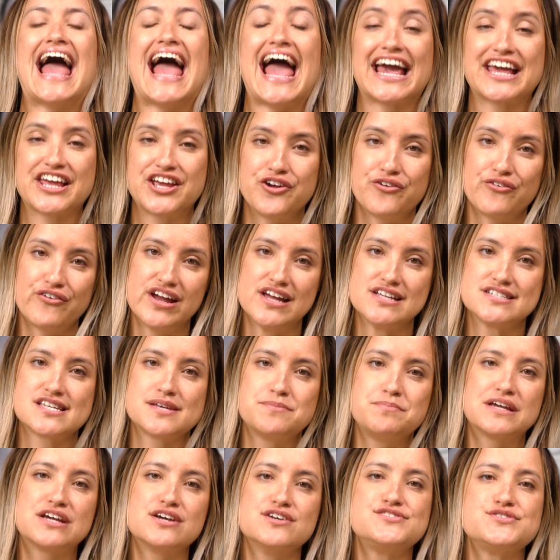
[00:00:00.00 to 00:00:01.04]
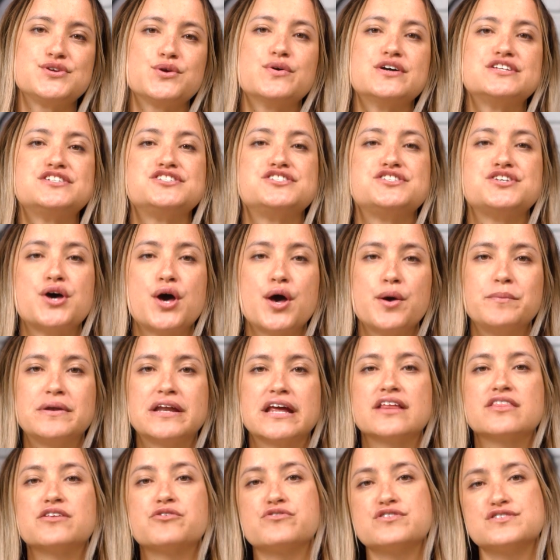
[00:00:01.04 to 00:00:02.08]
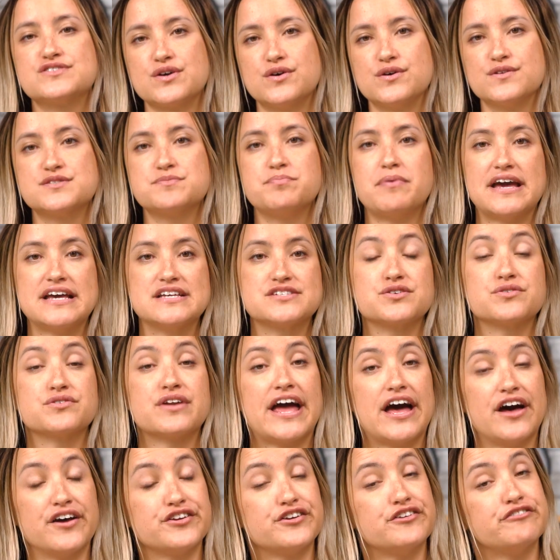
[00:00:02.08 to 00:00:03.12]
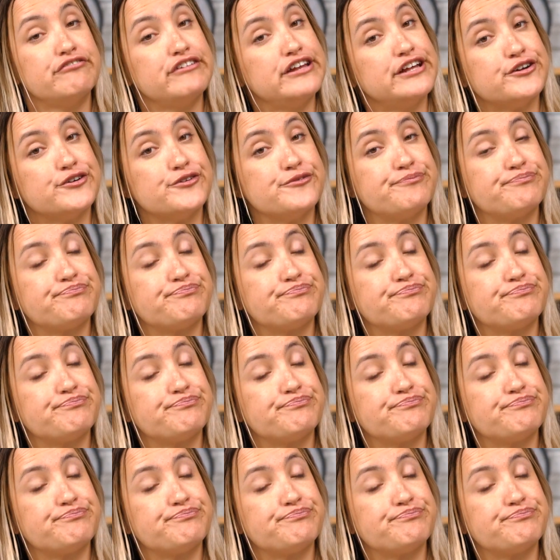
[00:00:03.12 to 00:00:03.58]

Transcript: accurate because you are determining the results based on how you feel.